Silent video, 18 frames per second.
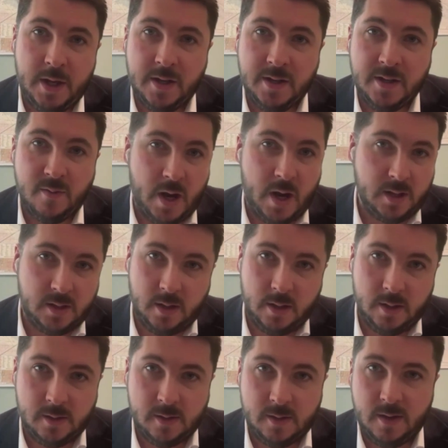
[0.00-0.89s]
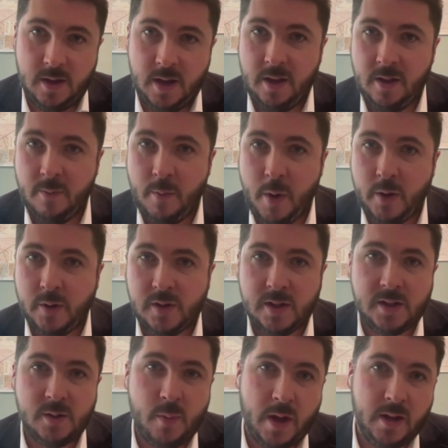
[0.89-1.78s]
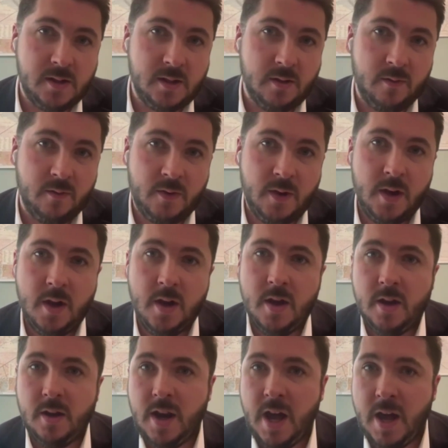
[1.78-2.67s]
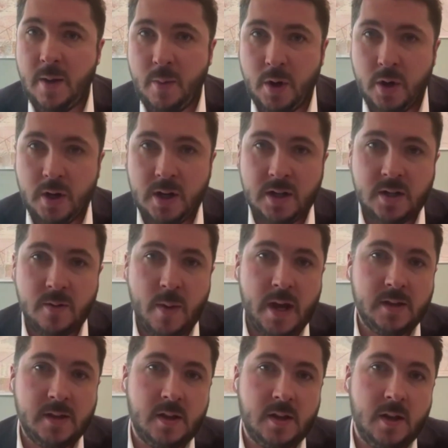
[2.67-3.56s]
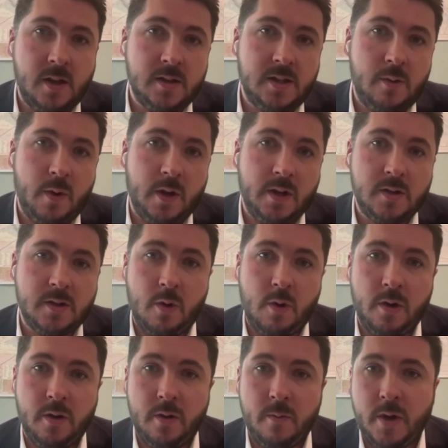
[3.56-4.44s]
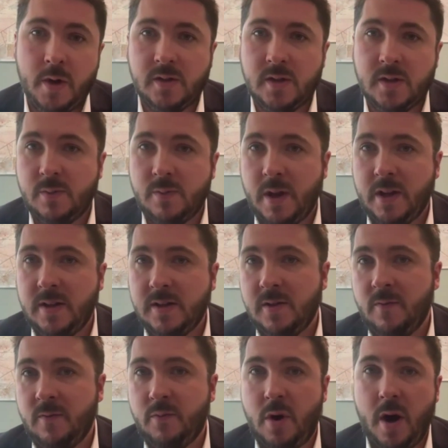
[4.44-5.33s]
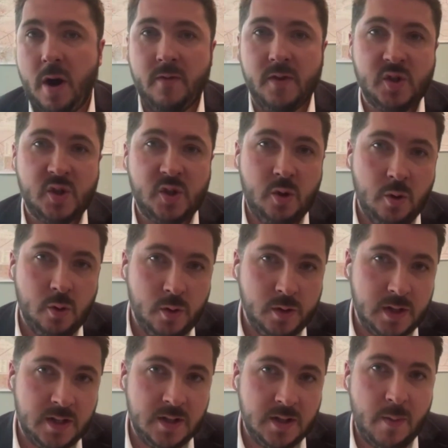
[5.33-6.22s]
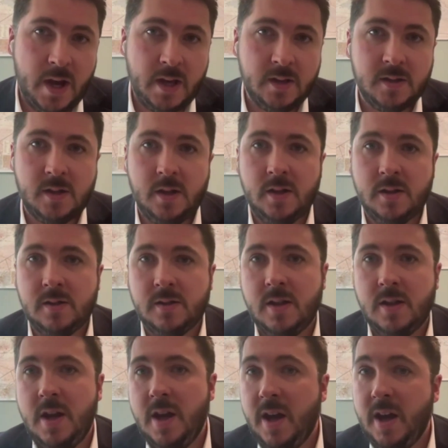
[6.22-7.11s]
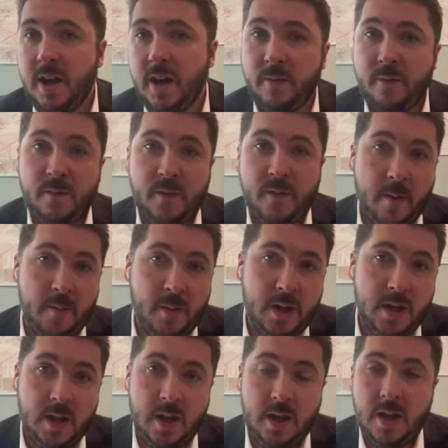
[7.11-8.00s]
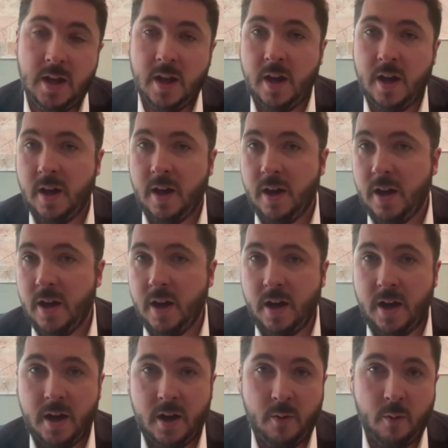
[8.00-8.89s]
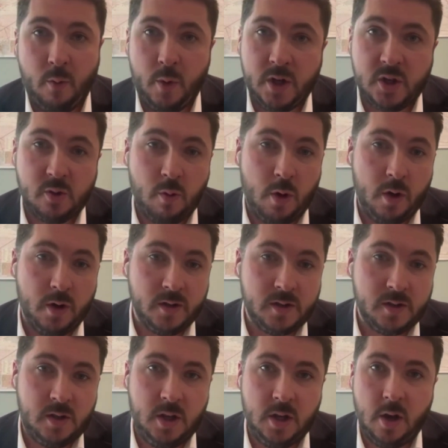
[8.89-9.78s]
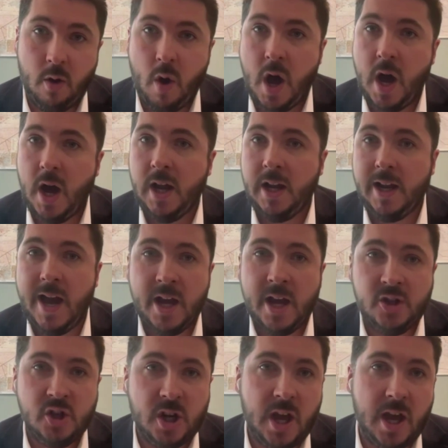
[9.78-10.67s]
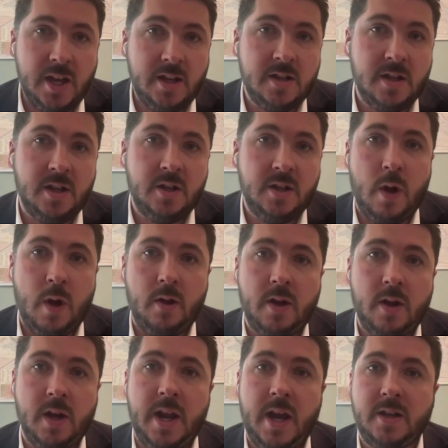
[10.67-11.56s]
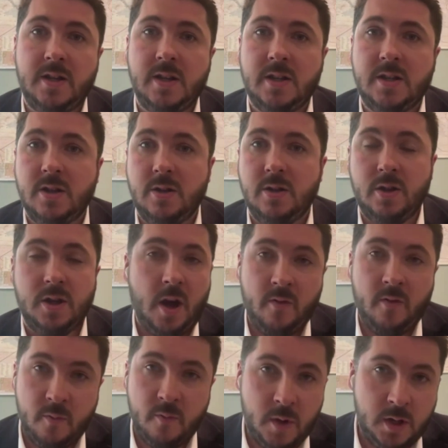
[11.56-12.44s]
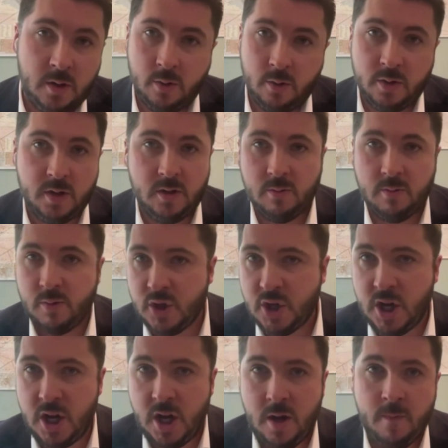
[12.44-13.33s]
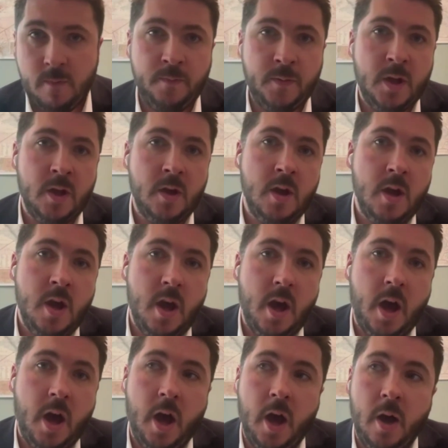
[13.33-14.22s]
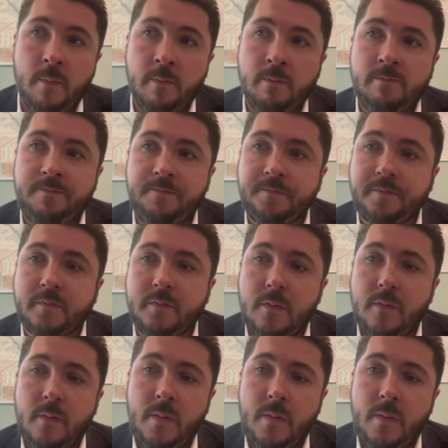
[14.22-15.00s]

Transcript: family in Damascus, in the most expensive neighborhood in Damascus. He went to one of the most expensive private schools in Damascus, in a family which was, highly educated, well connected to the government or to the regime. Um,